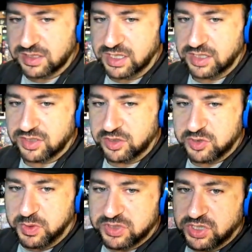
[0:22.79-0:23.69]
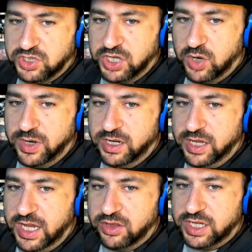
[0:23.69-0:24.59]
things? Are you supposed to show it?
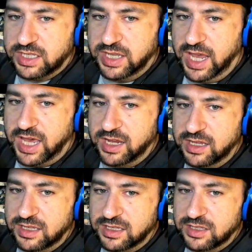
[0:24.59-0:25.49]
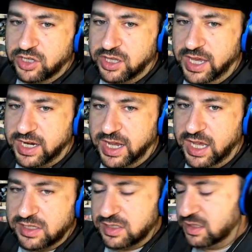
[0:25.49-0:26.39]
Hey, look at that. Look at that, guys.